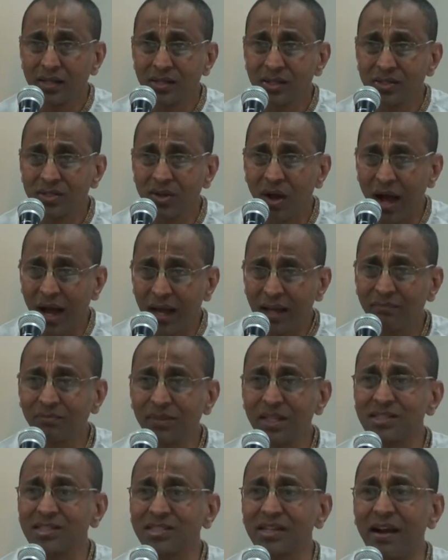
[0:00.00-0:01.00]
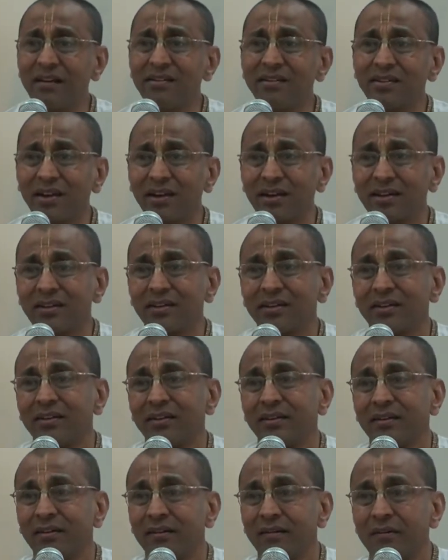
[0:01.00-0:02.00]
So I am the
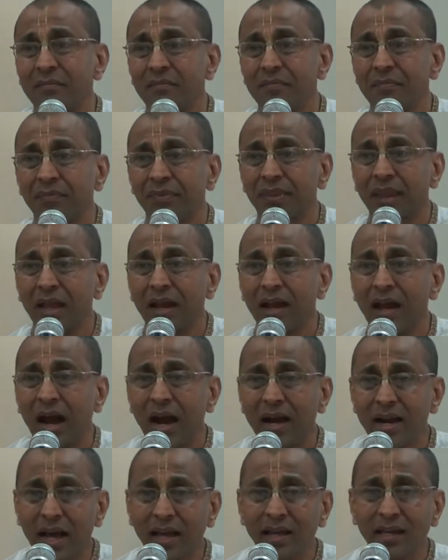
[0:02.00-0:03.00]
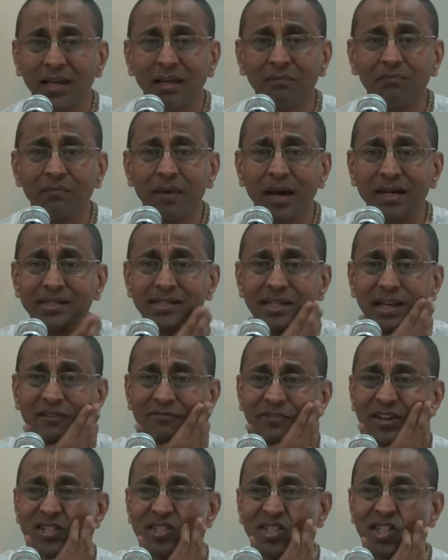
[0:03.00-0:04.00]
center, and I keep myself
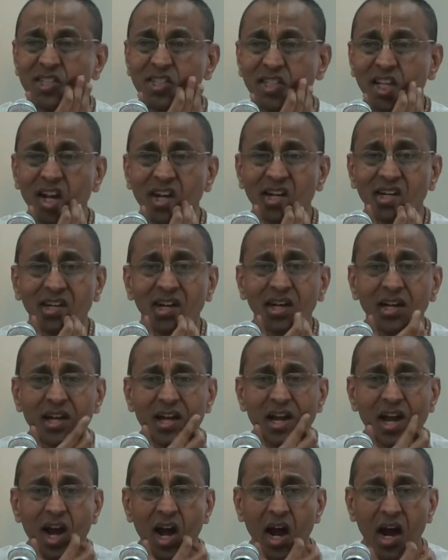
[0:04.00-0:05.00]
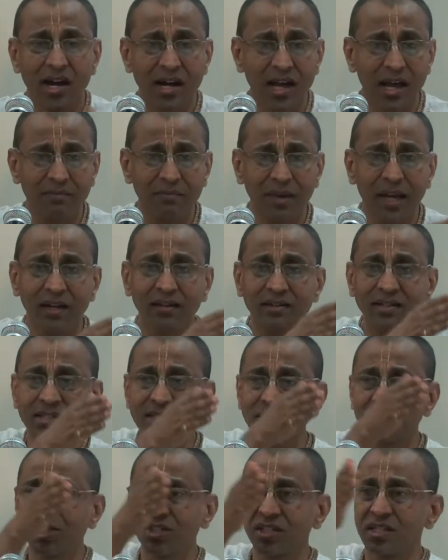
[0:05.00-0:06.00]
as the center, and I make
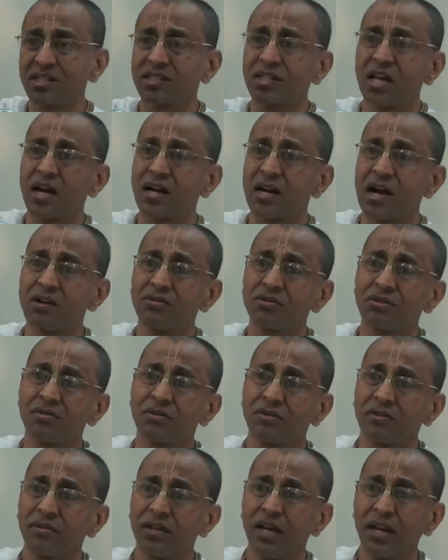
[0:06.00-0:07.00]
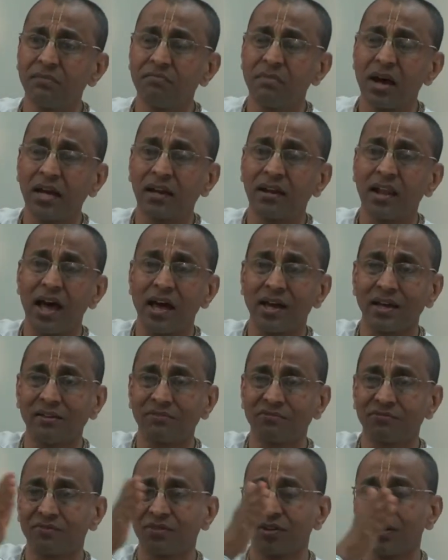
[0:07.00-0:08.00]
decisions around in my
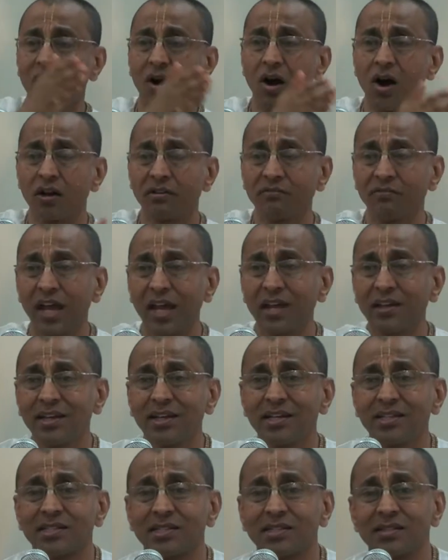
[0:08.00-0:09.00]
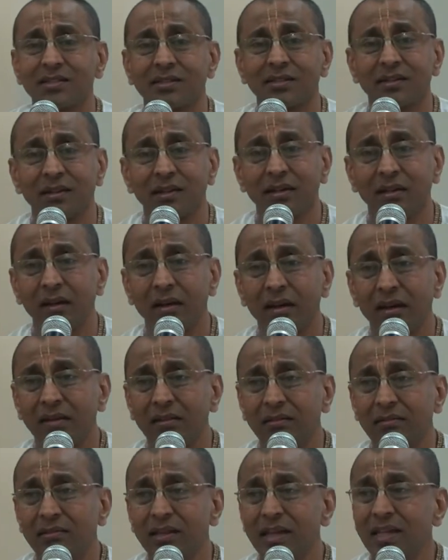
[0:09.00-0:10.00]
life on various
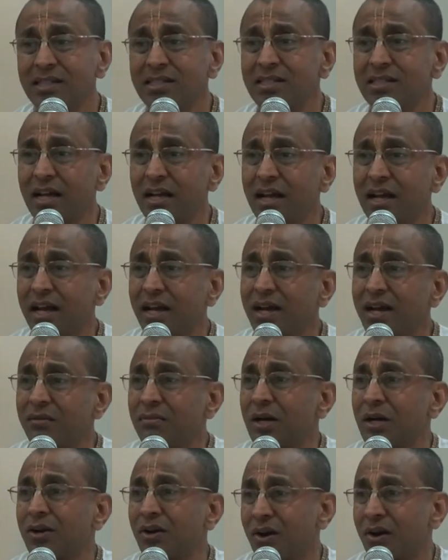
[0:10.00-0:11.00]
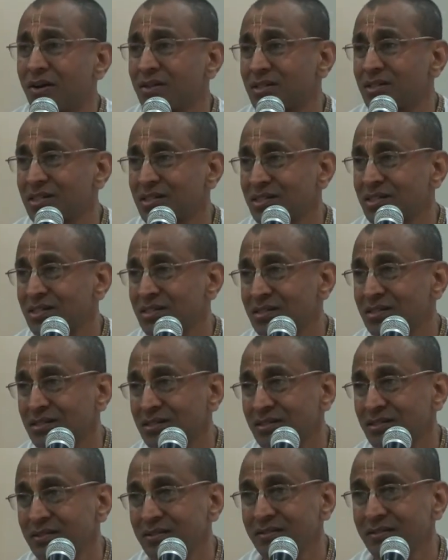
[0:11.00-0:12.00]
things that I come across.
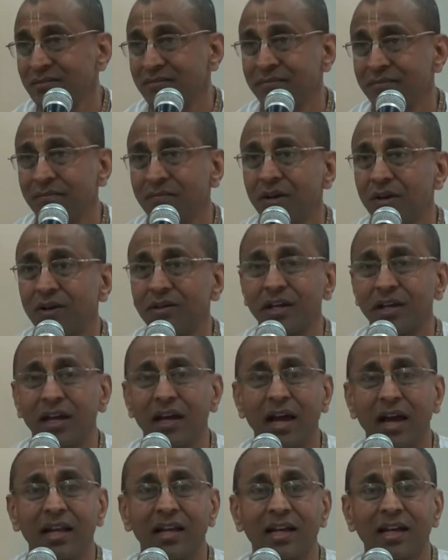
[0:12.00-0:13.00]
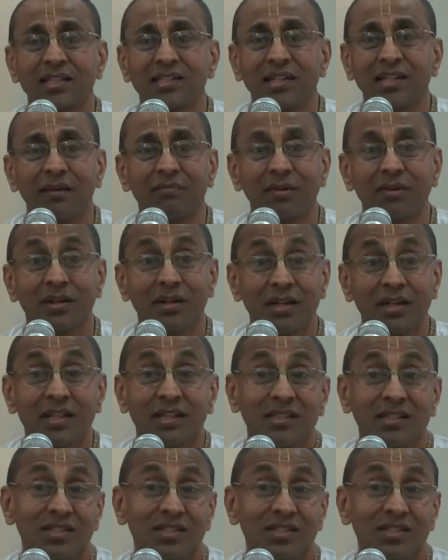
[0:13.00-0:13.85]
okay, I accept.